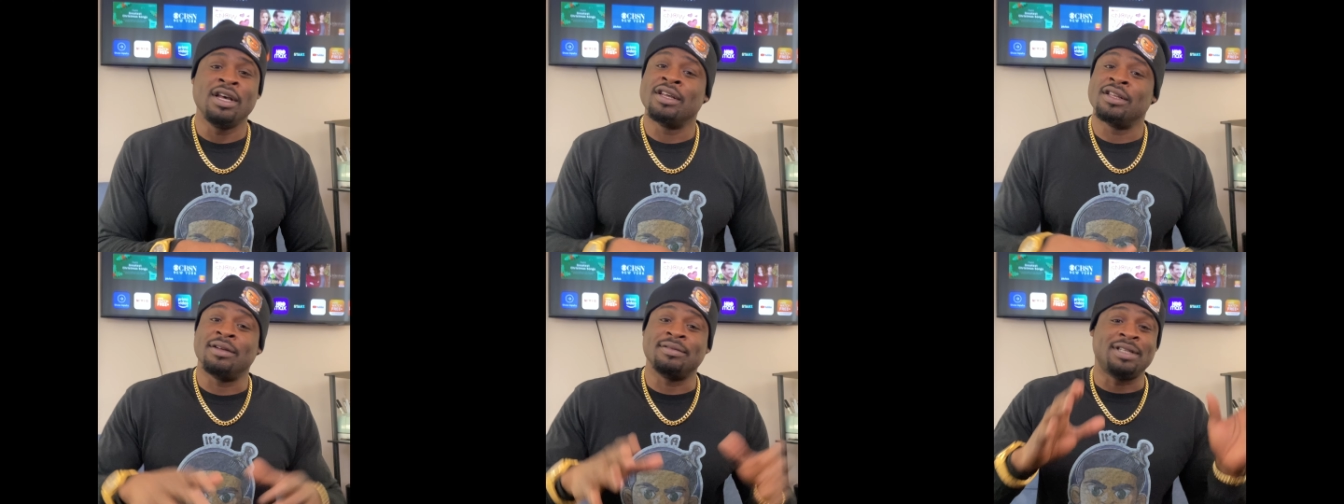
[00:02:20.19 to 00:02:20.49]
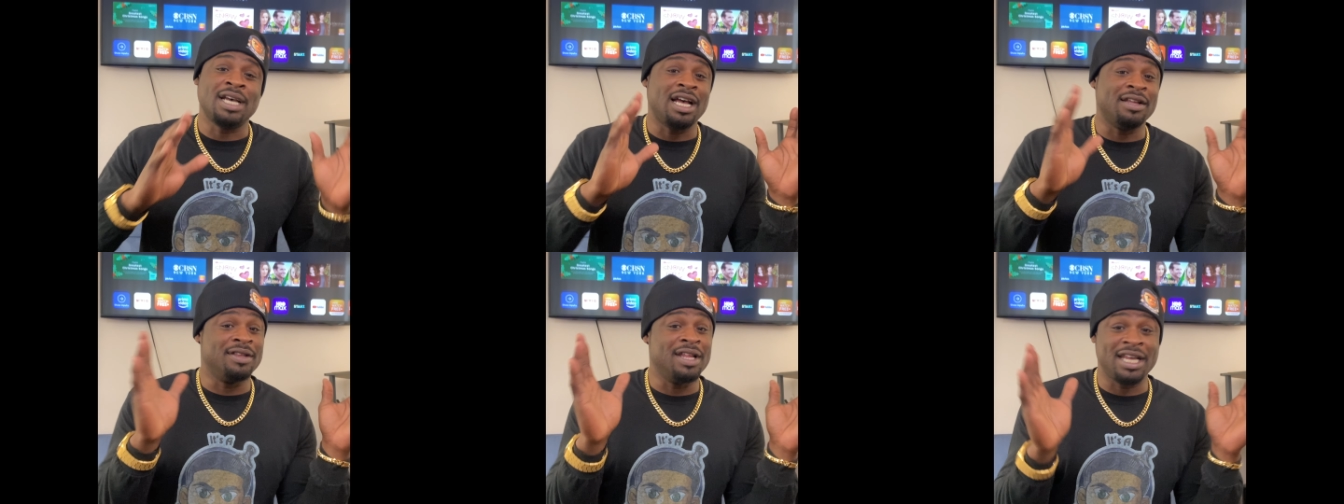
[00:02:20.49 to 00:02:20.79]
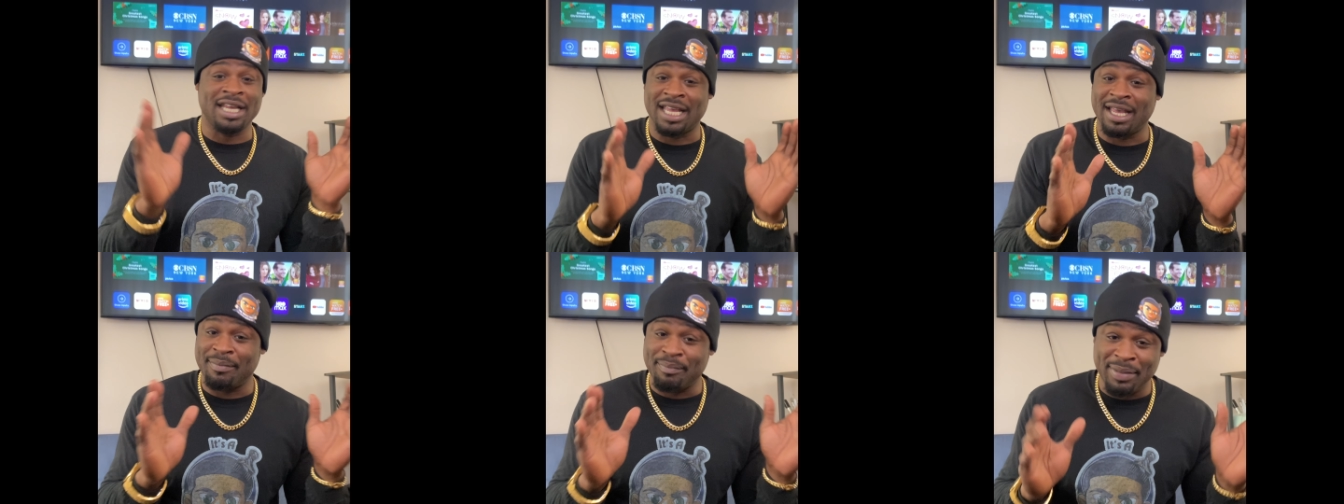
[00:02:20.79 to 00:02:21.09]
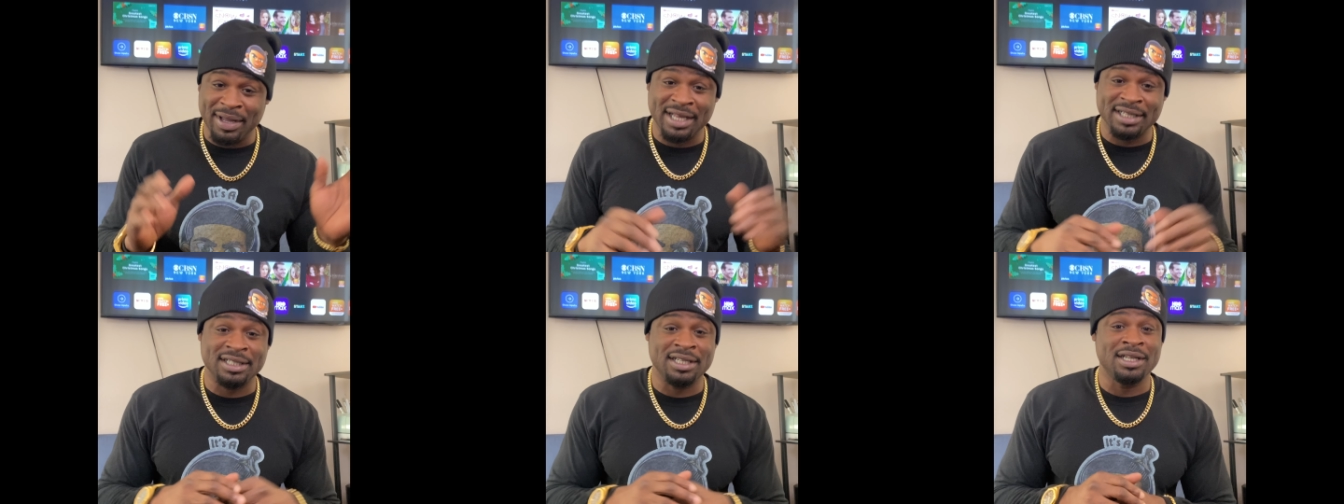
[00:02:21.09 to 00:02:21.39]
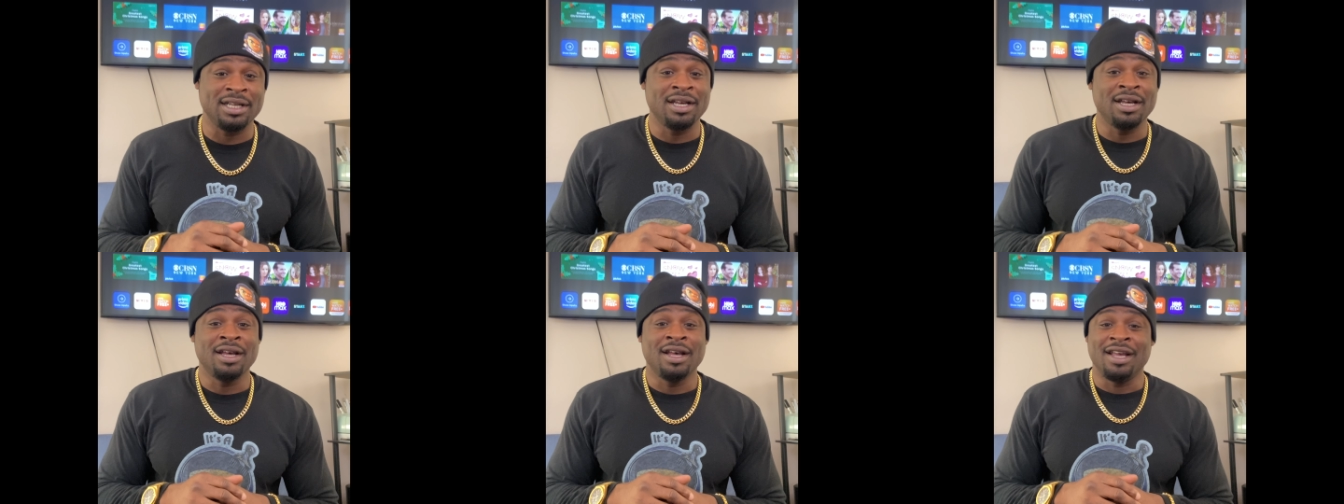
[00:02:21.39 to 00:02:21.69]
Sometimes they get
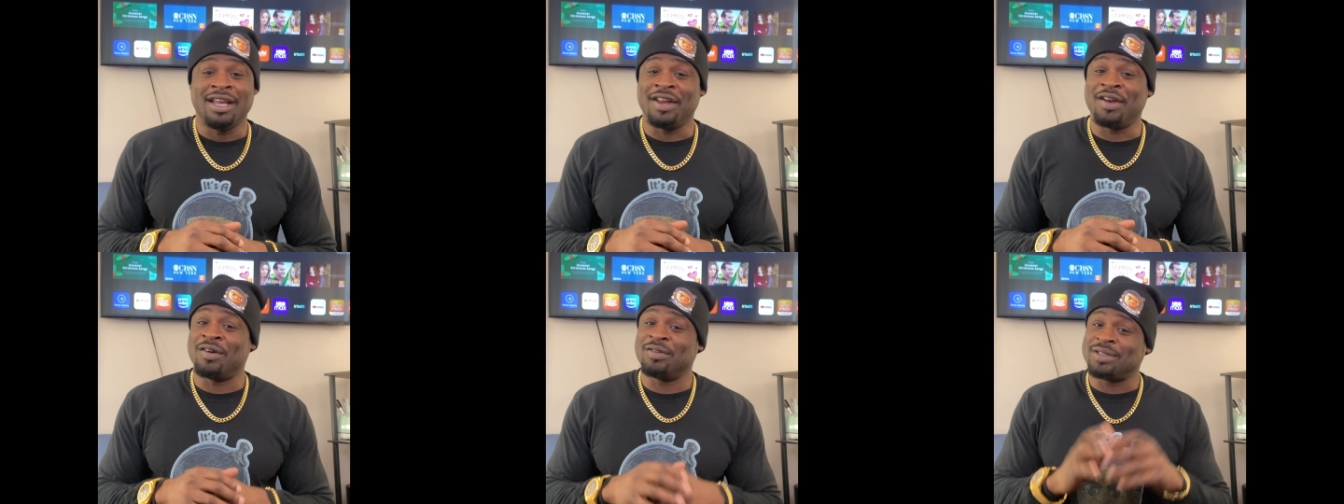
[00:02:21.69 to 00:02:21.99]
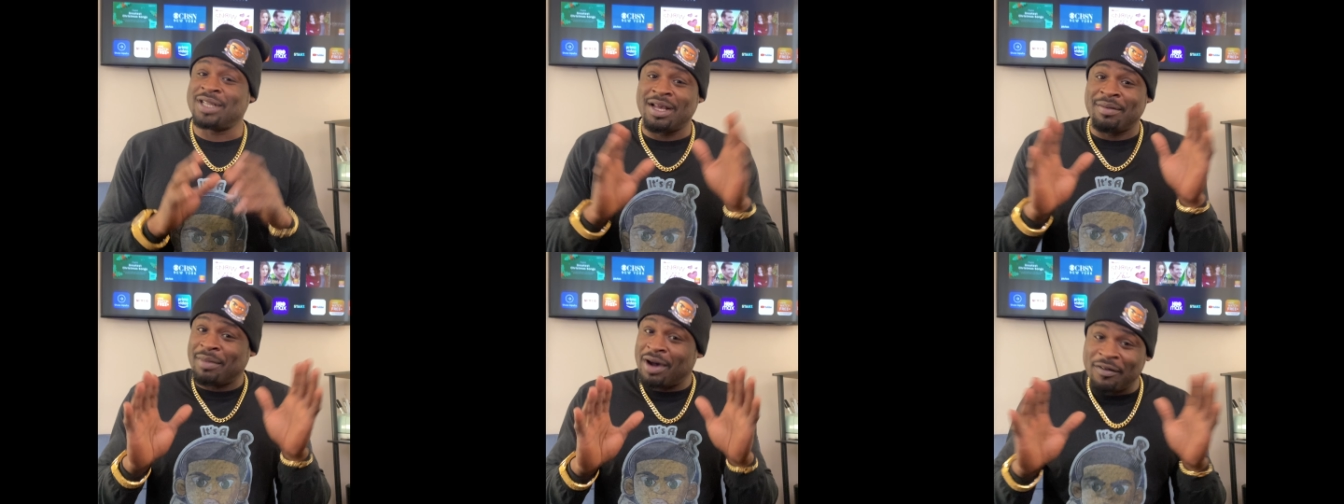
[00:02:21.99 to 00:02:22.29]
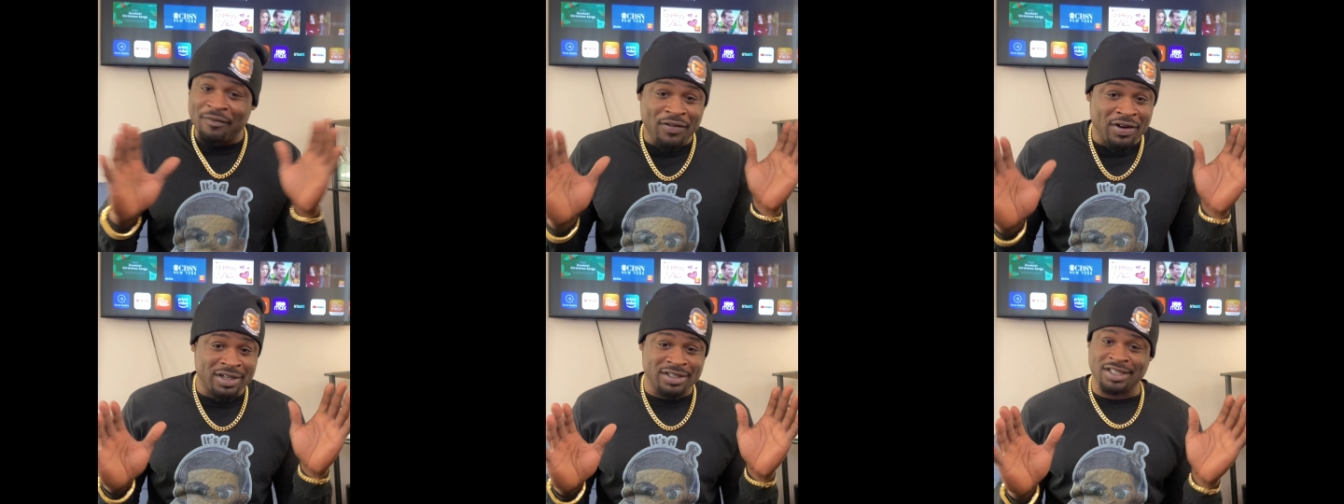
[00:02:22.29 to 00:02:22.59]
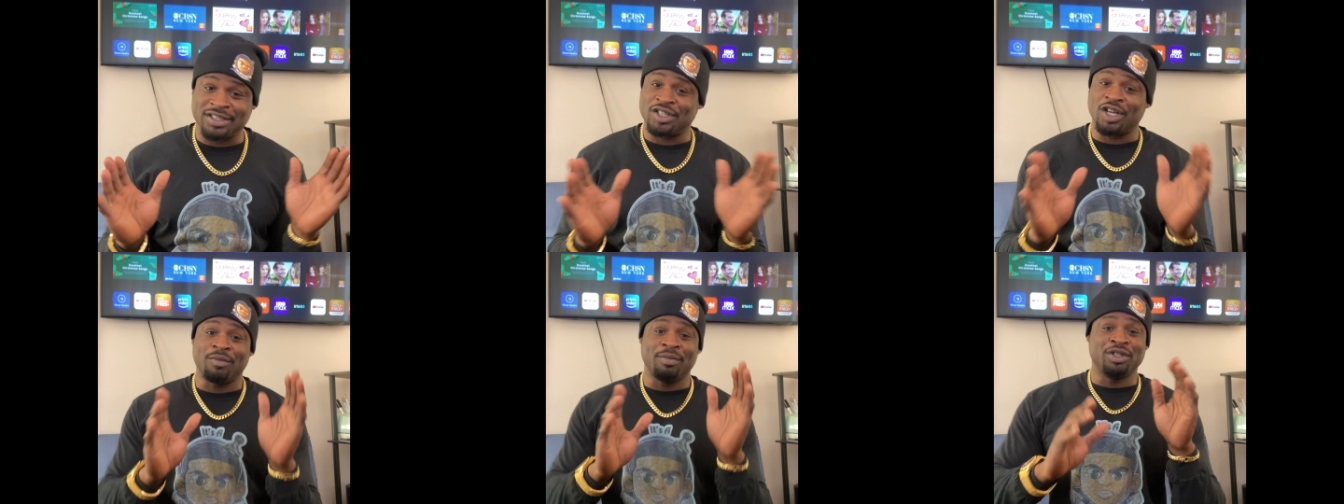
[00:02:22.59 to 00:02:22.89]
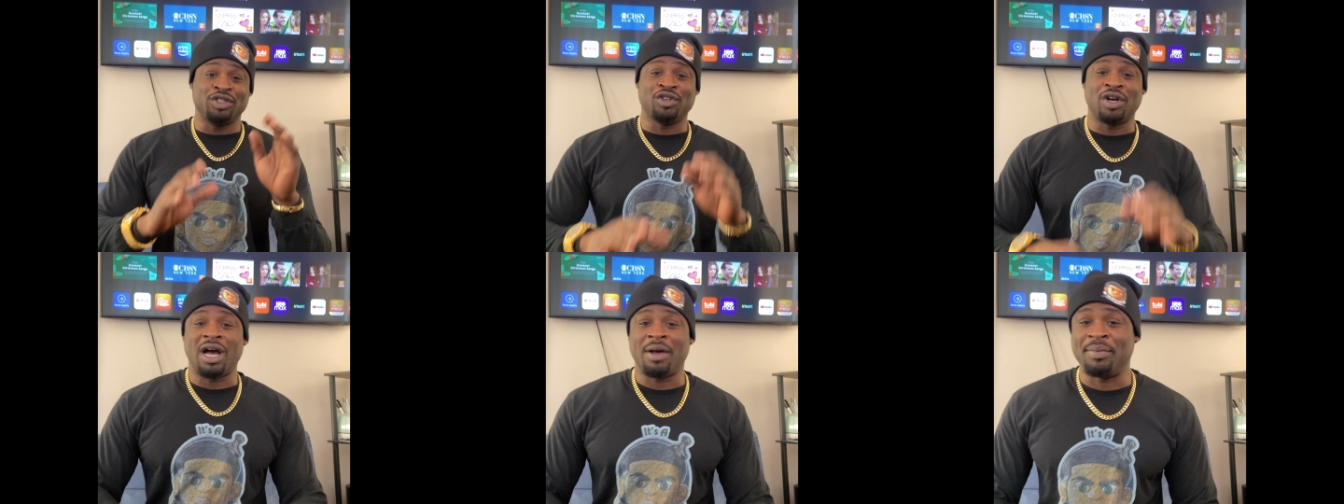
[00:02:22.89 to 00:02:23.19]
busy, you know what I'm saying? Motherfuckers just don't be
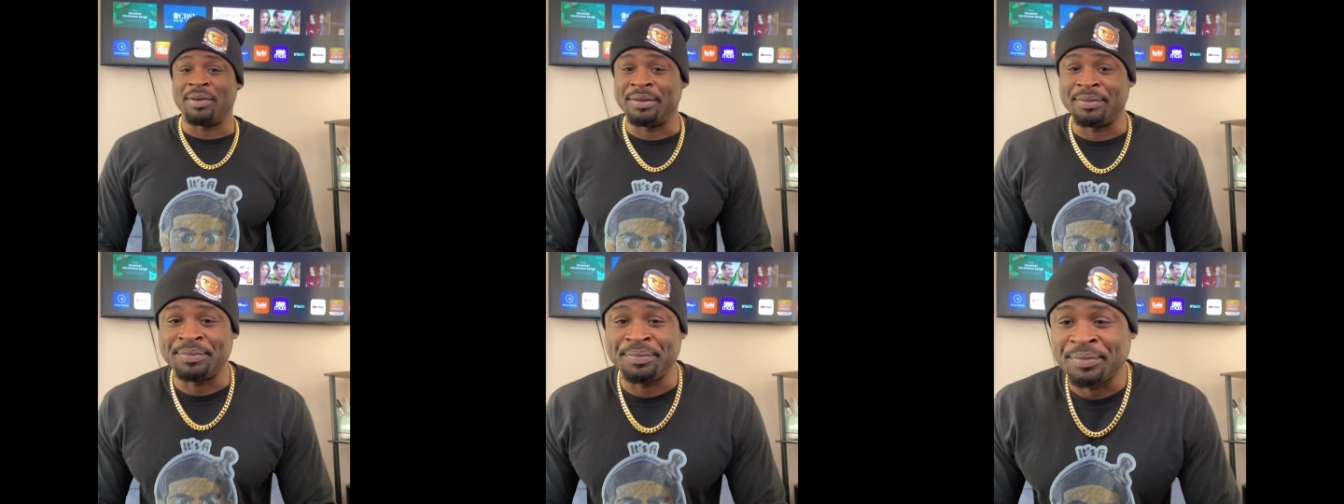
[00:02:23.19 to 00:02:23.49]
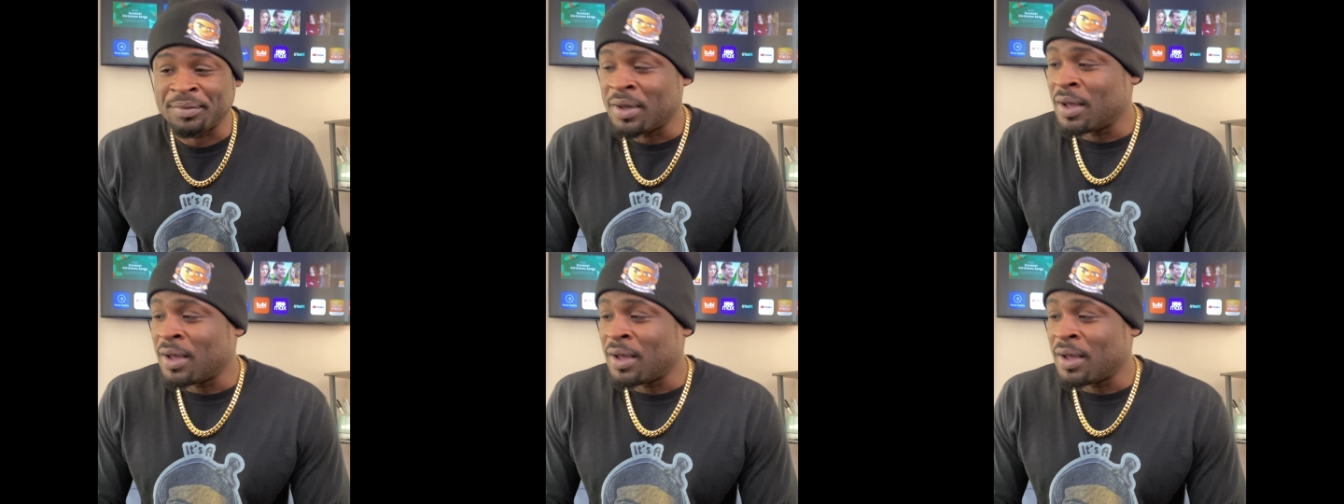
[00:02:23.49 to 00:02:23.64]
dropping.